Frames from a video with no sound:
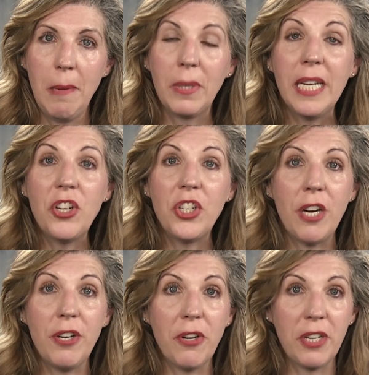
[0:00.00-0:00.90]
Please
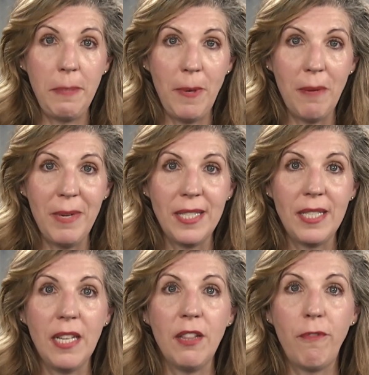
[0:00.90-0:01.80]
share your experiments
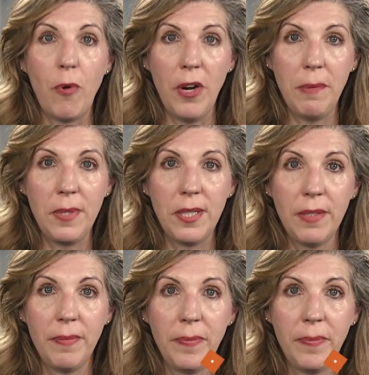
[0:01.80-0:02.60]
in the forums.